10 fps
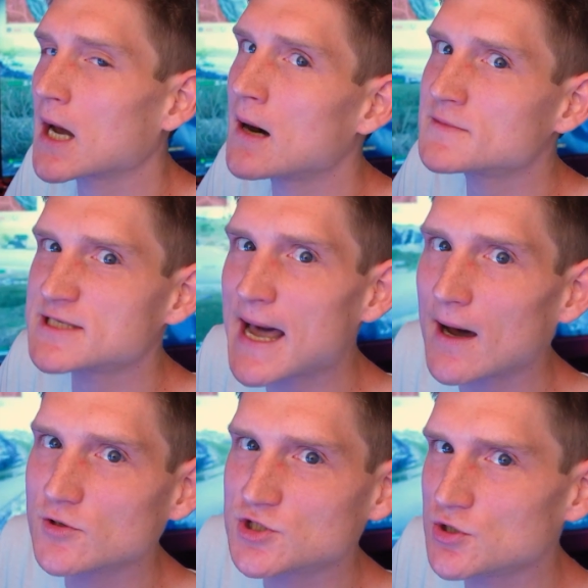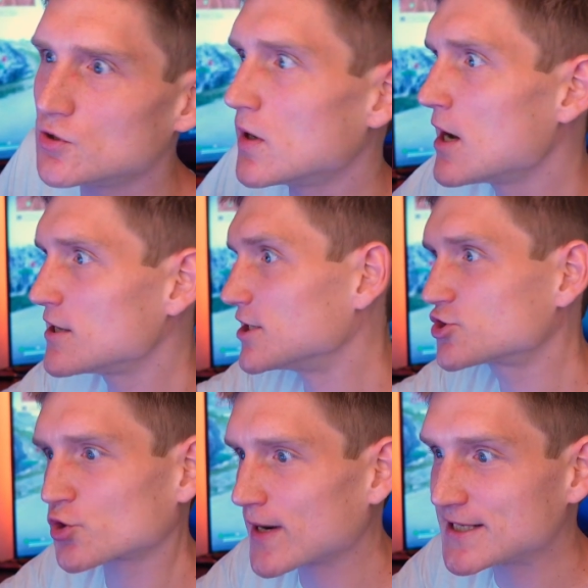it comes down to the
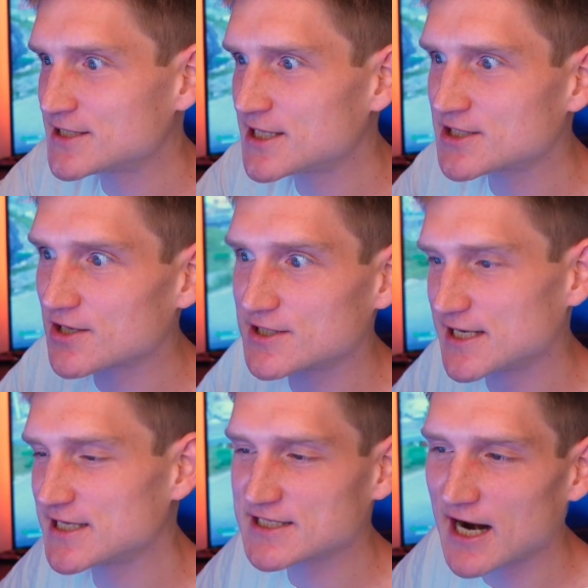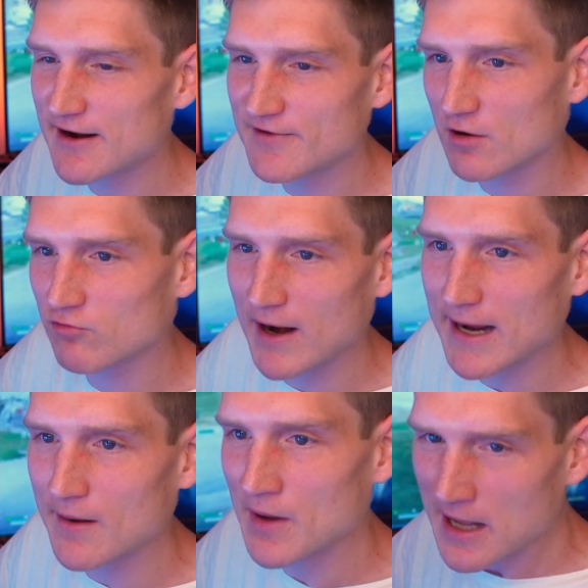transistors inside of your
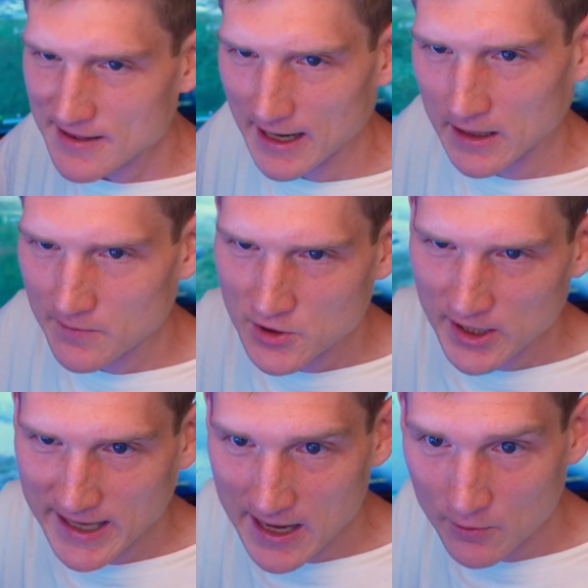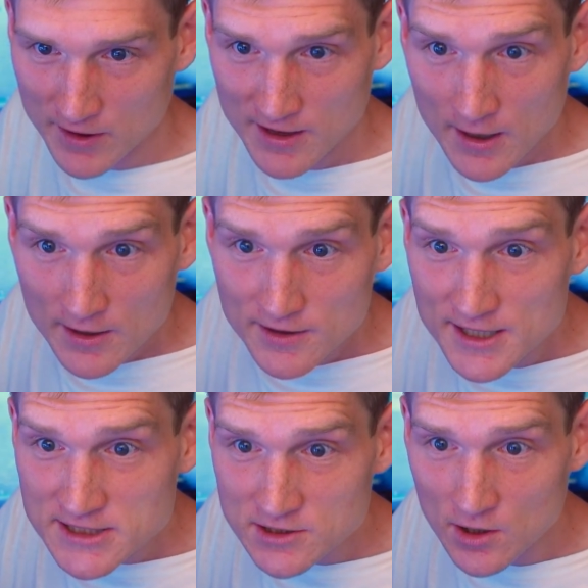RAM that communicate with
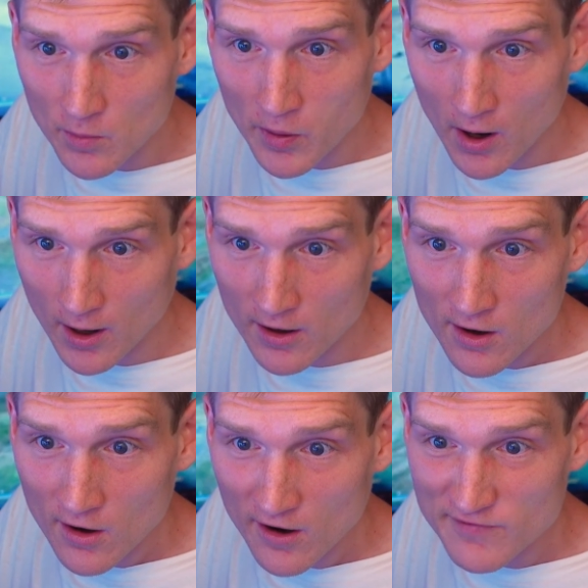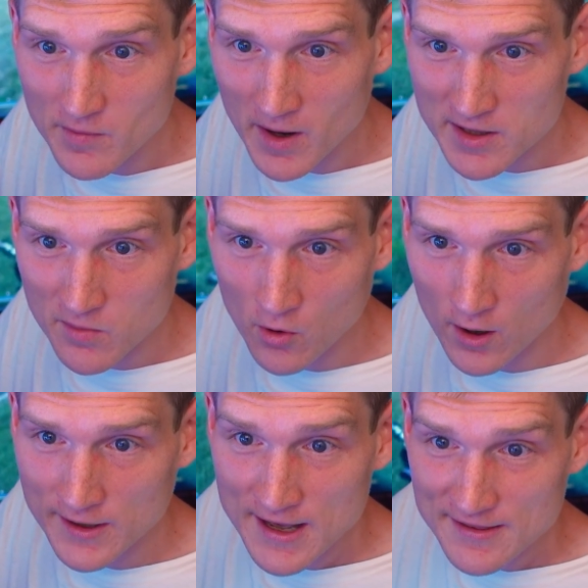this little part of the
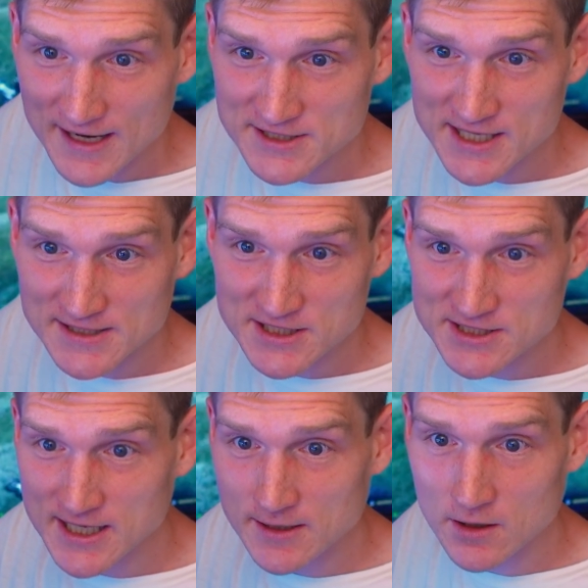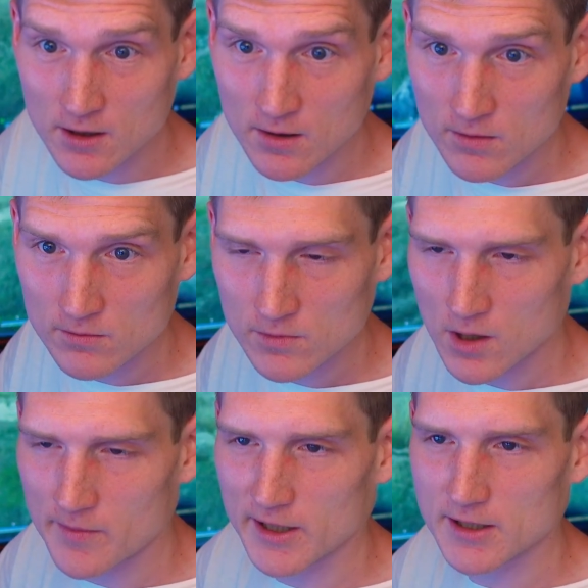motherboard that sends a signal,
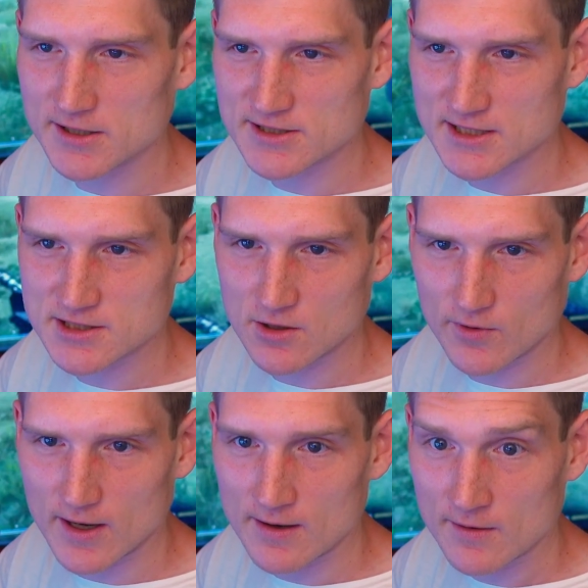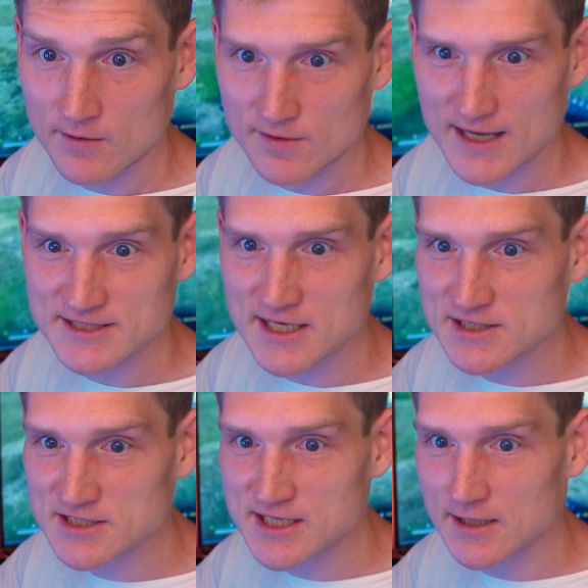oh my goodness, that's so weird. That
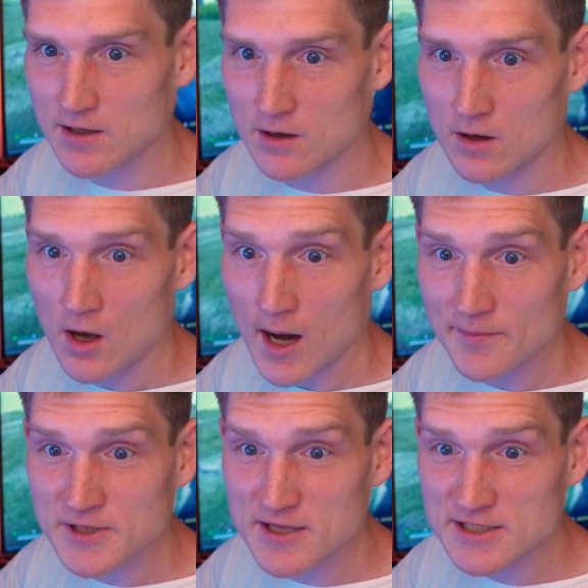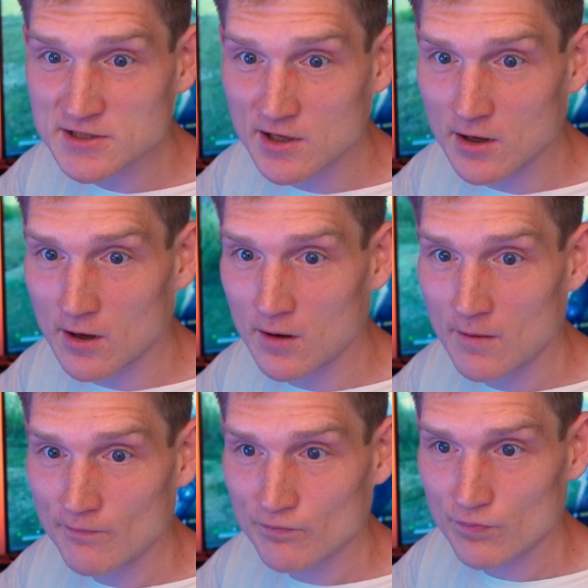sends a signal up to this
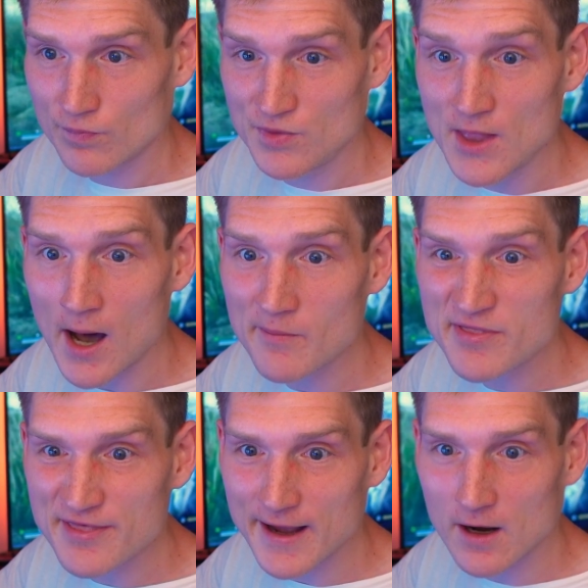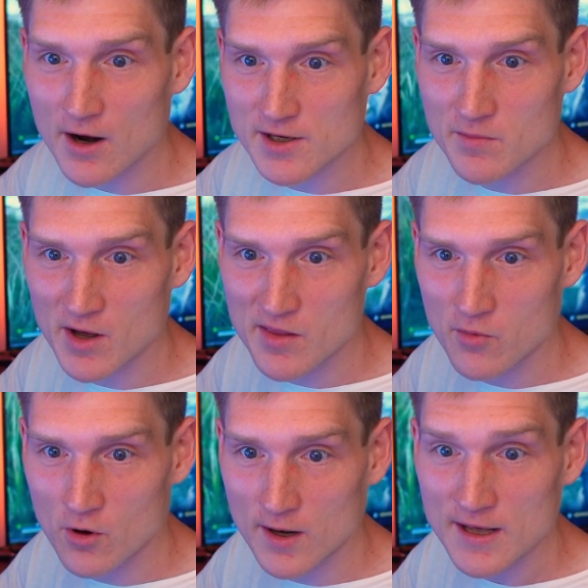little nub thing on your
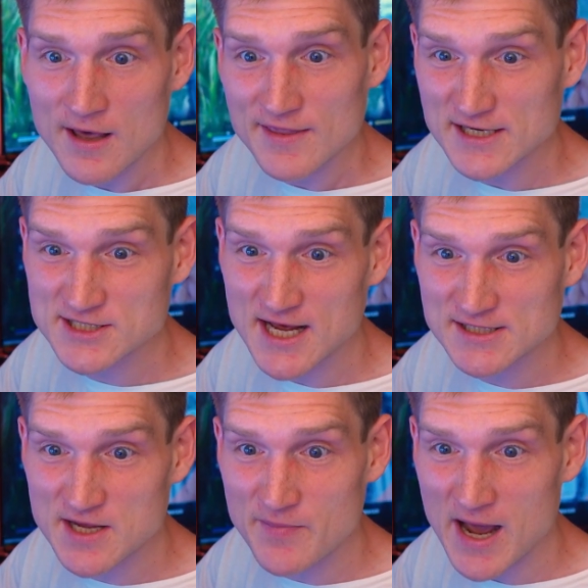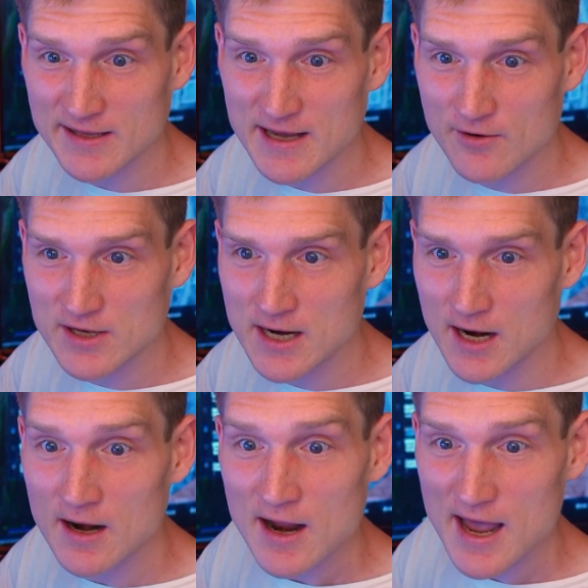motherboard that sends it back down
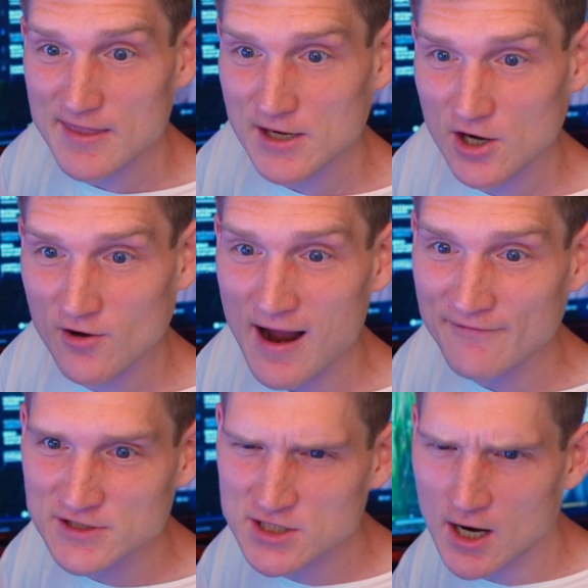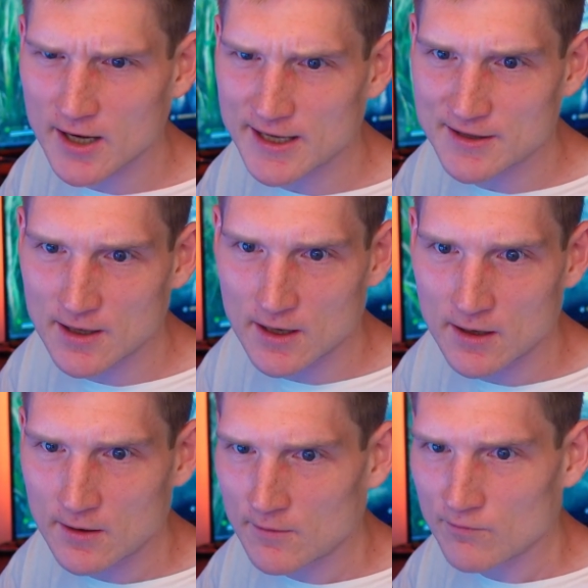here. And then your graphics card, in
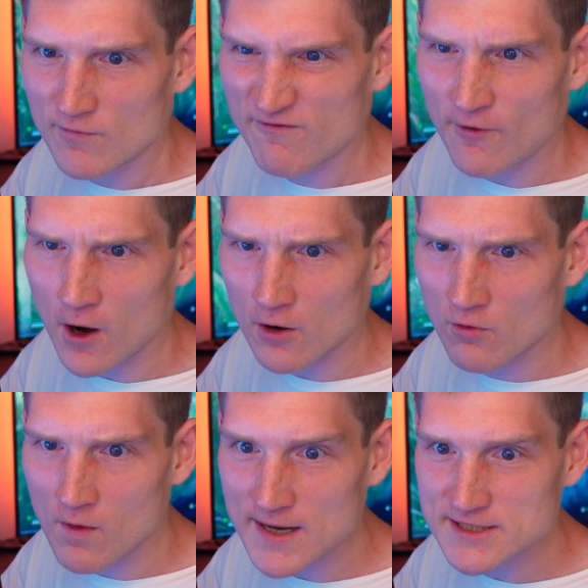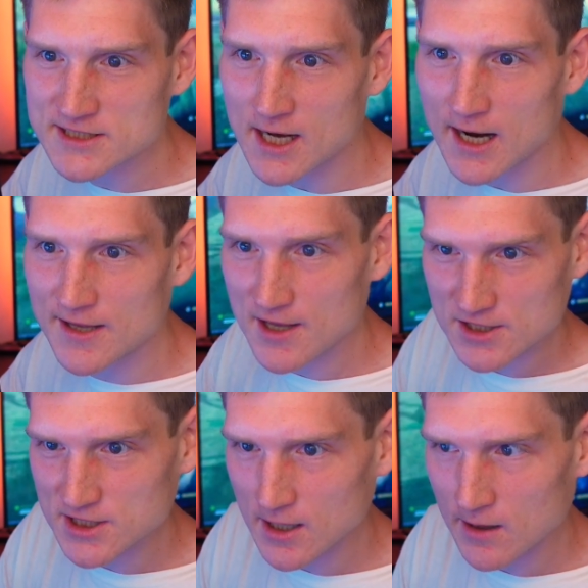the far right side,
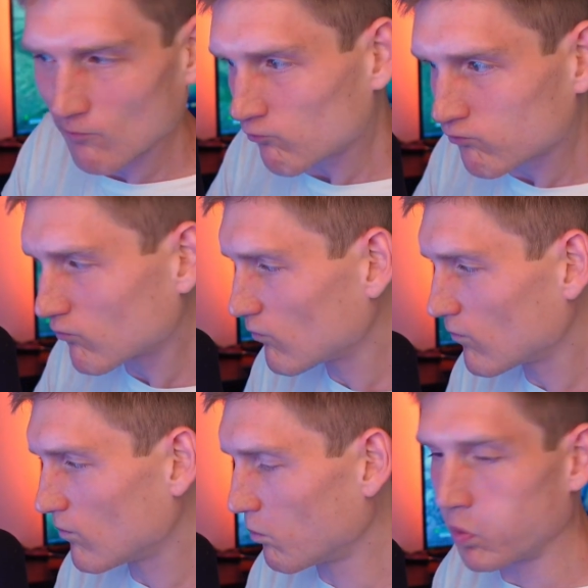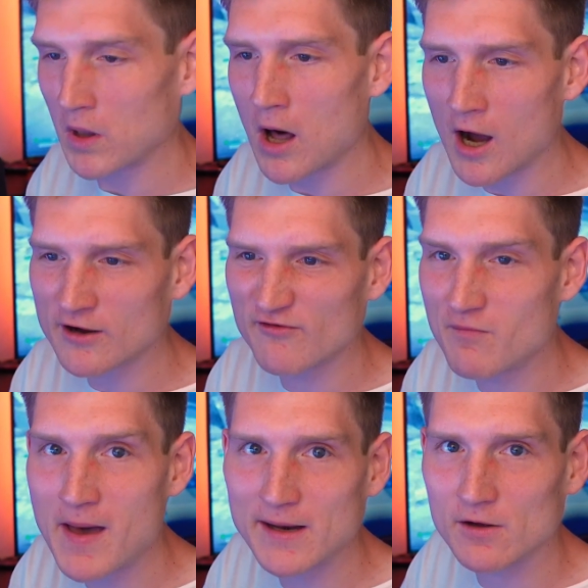there's a block
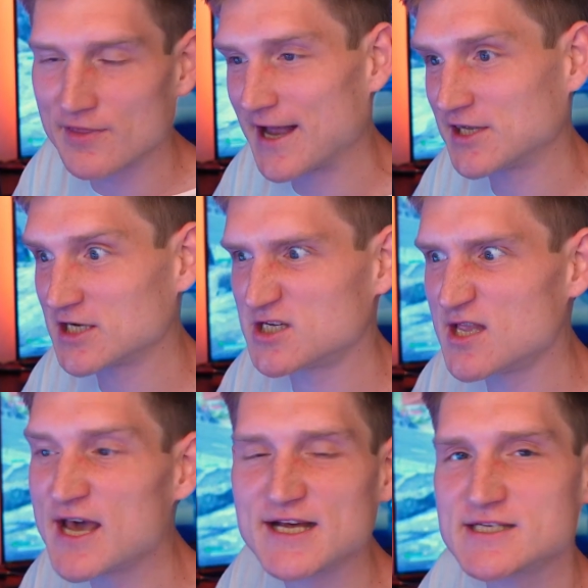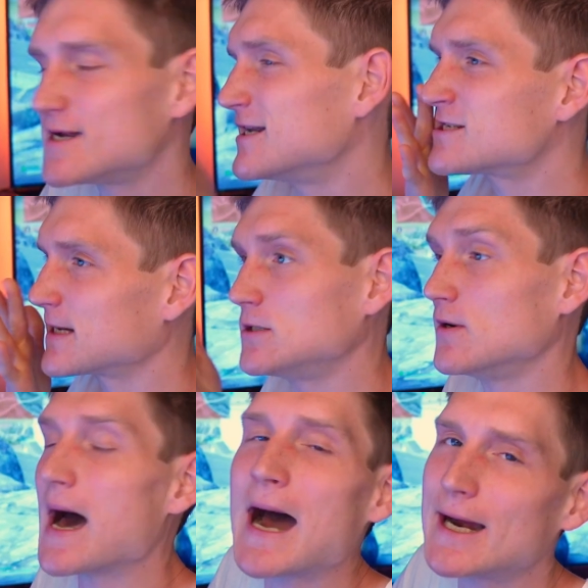of metal that does this. And it's like,
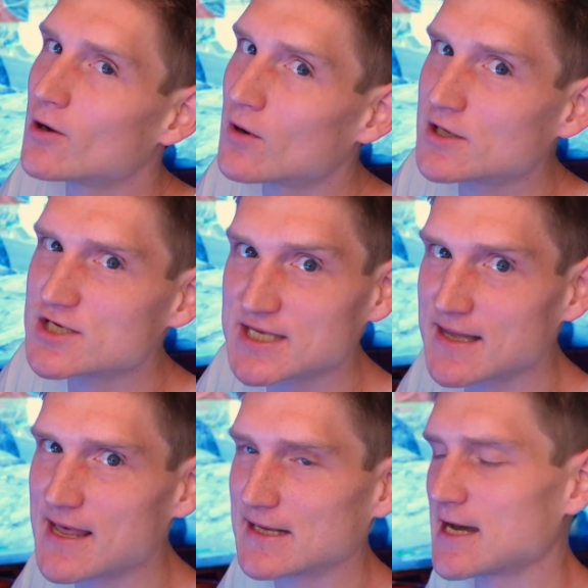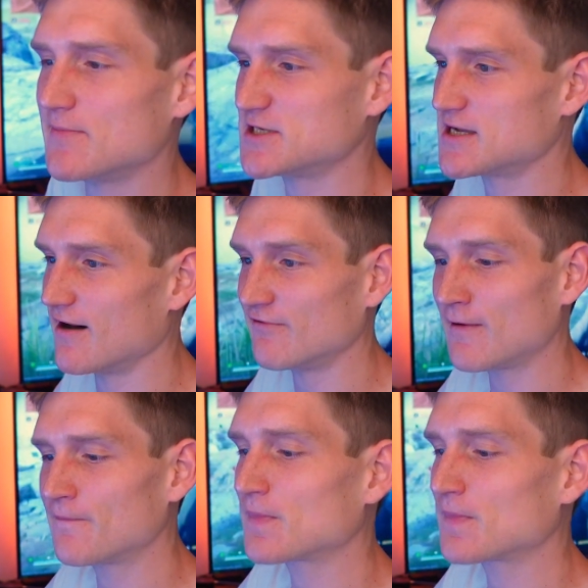dude, I don't understand that type of stuff.